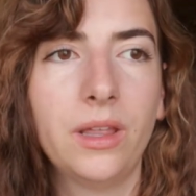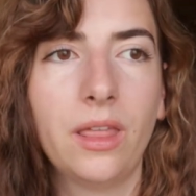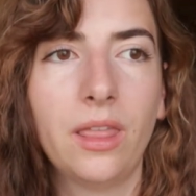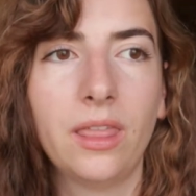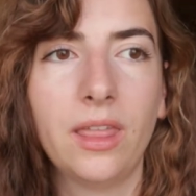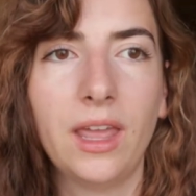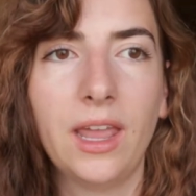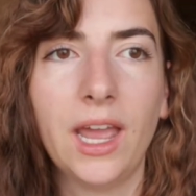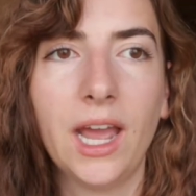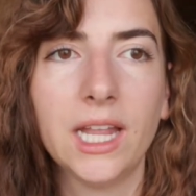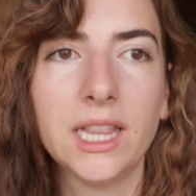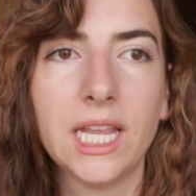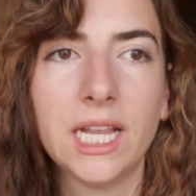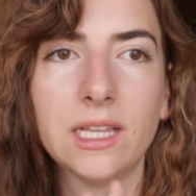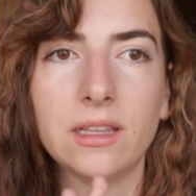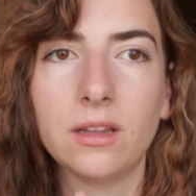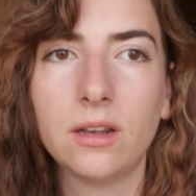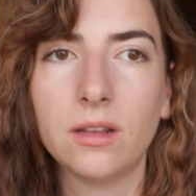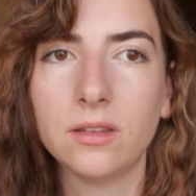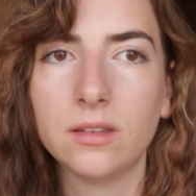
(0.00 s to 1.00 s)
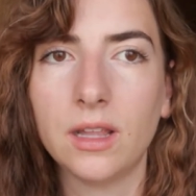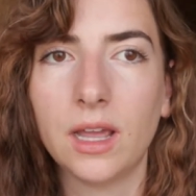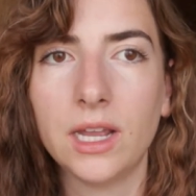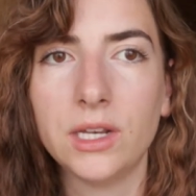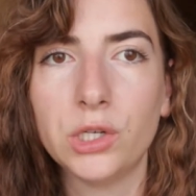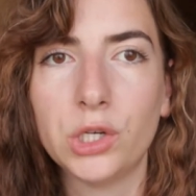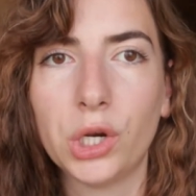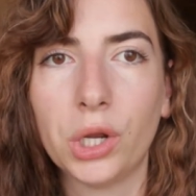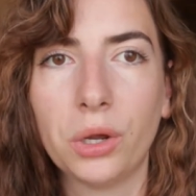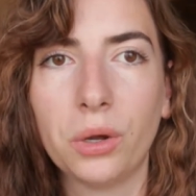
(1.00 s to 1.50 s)
They had like a little
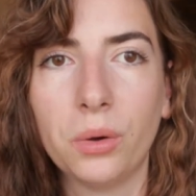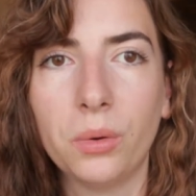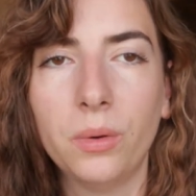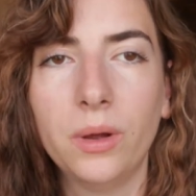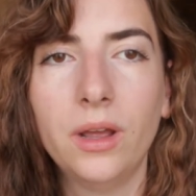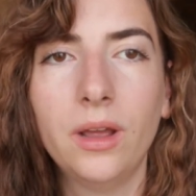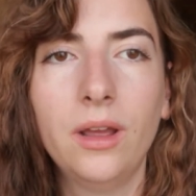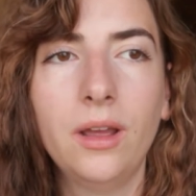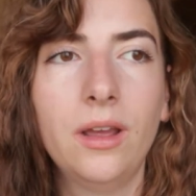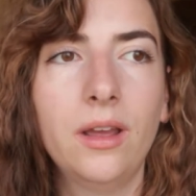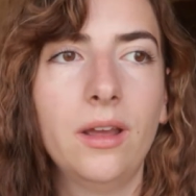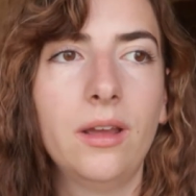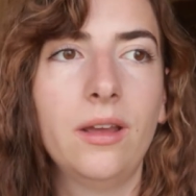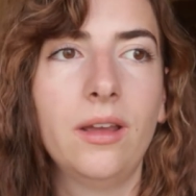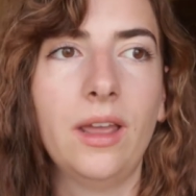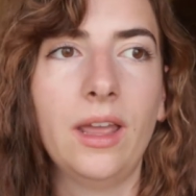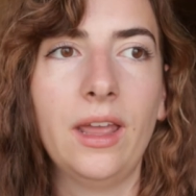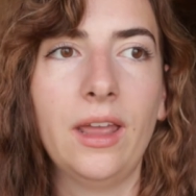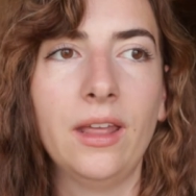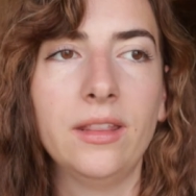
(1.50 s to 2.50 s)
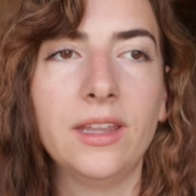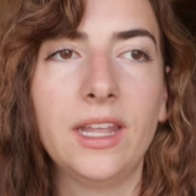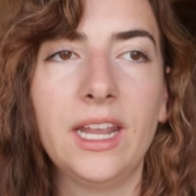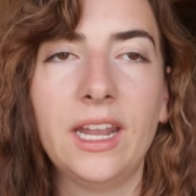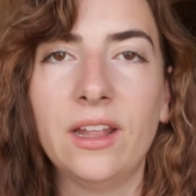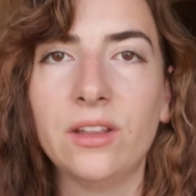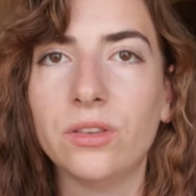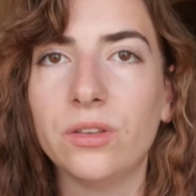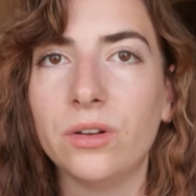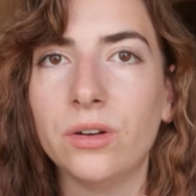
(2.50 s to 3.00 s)
slideshow and they
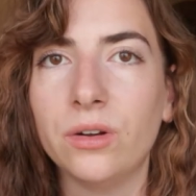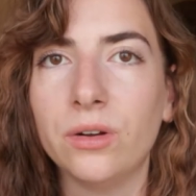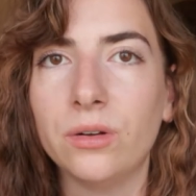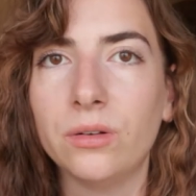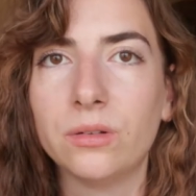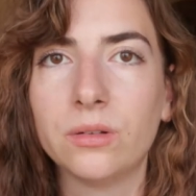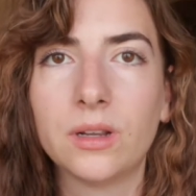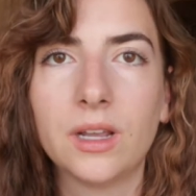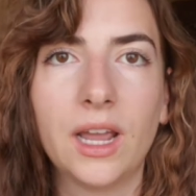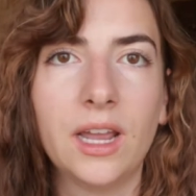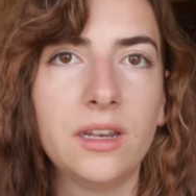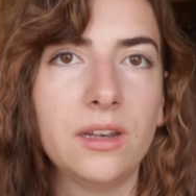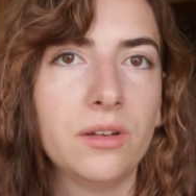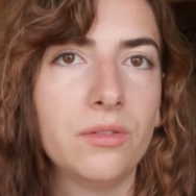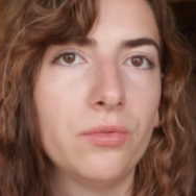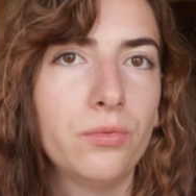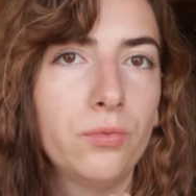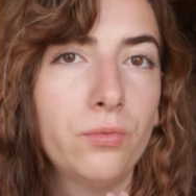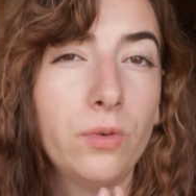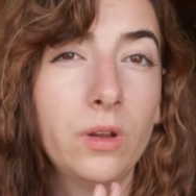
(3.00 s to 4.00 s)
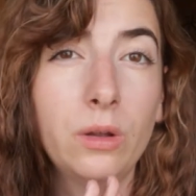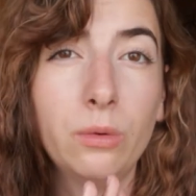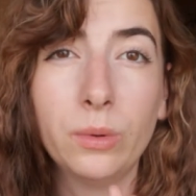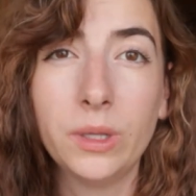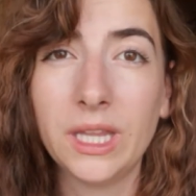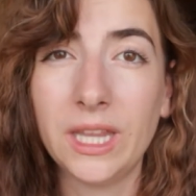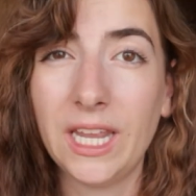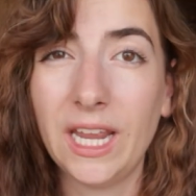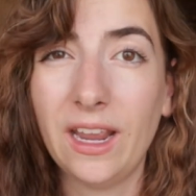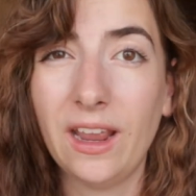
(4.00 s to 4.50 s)
answered kind of
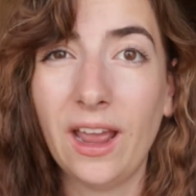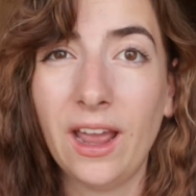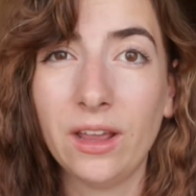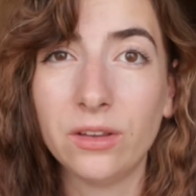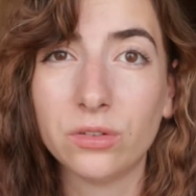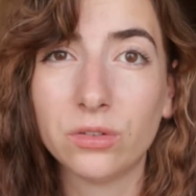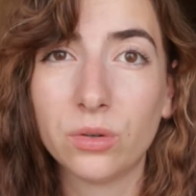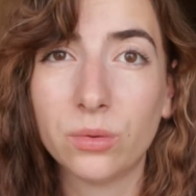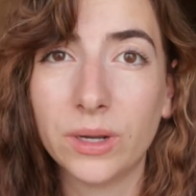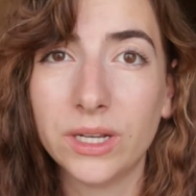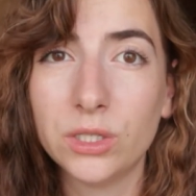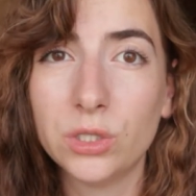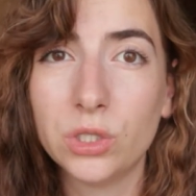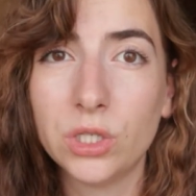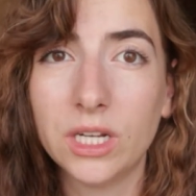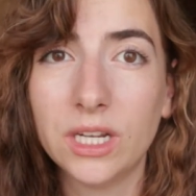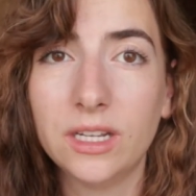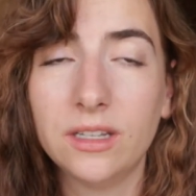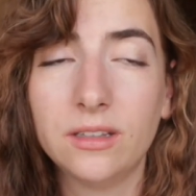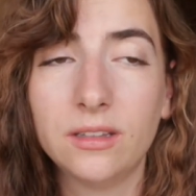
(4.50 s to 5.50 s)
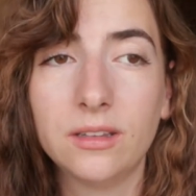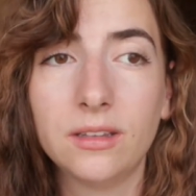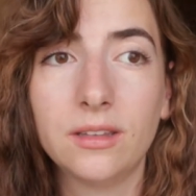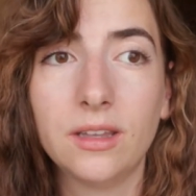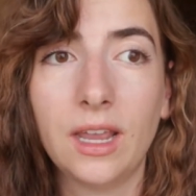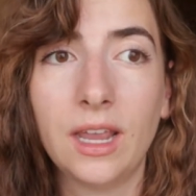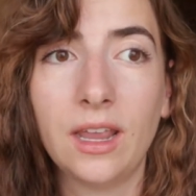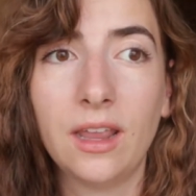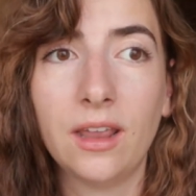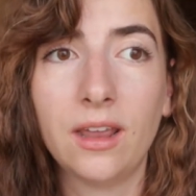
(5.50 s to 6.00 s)
frequently asked
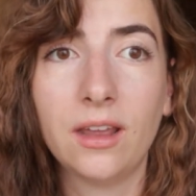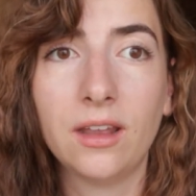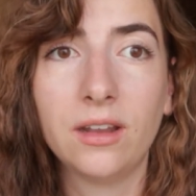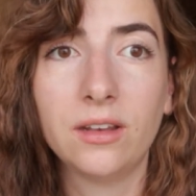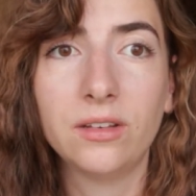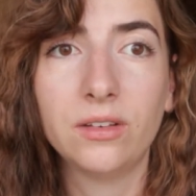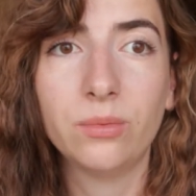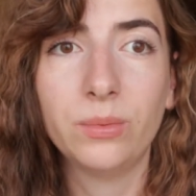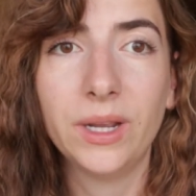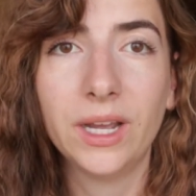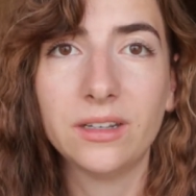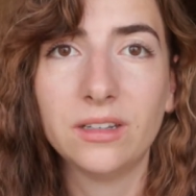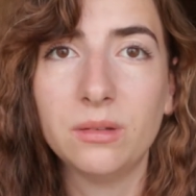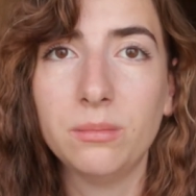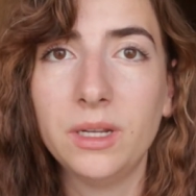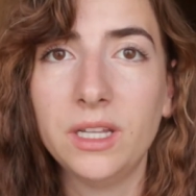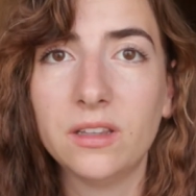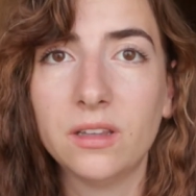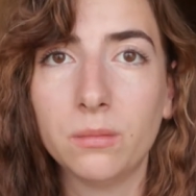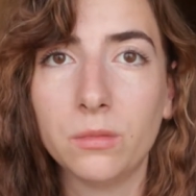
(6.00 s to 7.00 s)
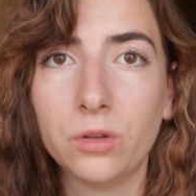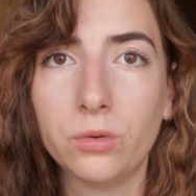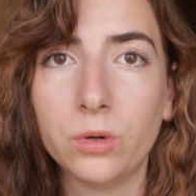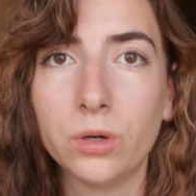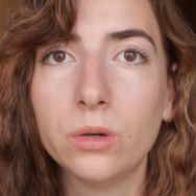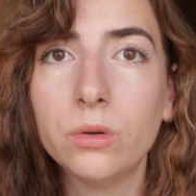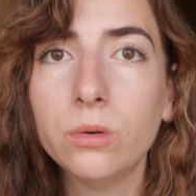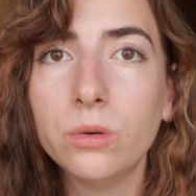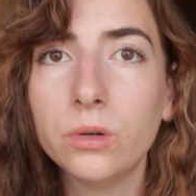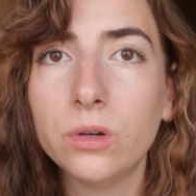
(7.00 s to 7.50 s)
questions, and we got to meet some of the
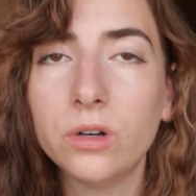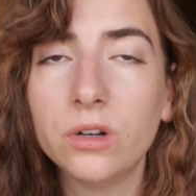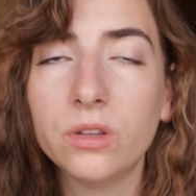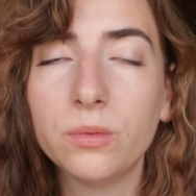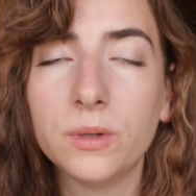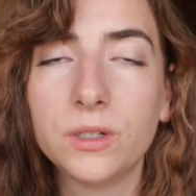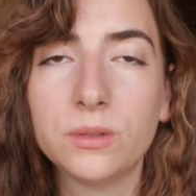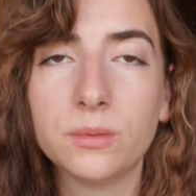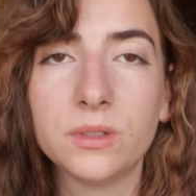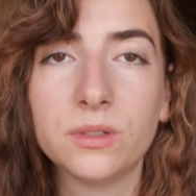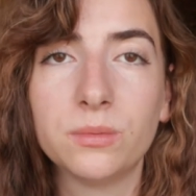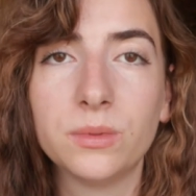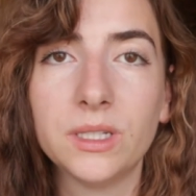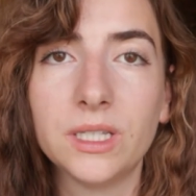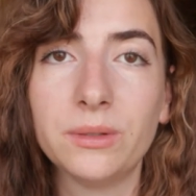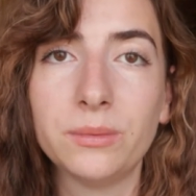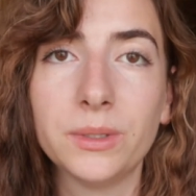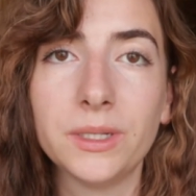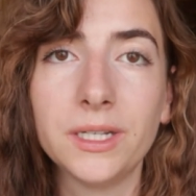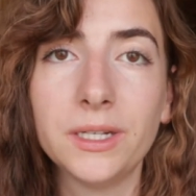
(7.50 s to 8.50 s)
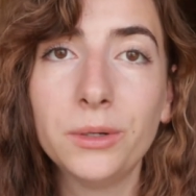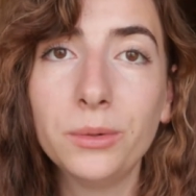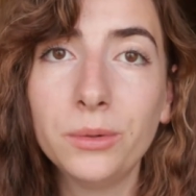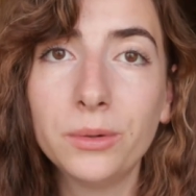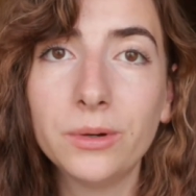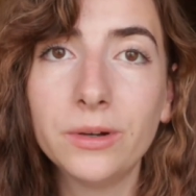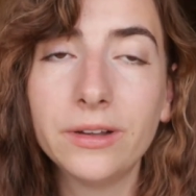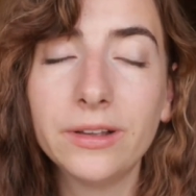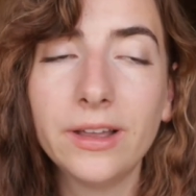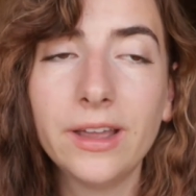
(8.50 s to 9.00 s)
recruiters, which was really, really
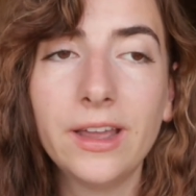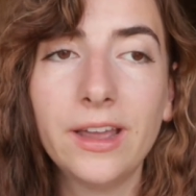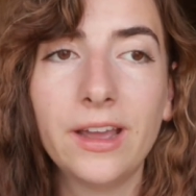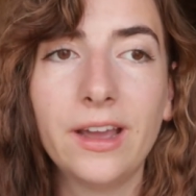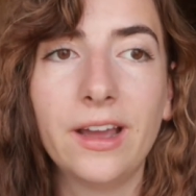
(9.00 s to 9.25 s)
cool.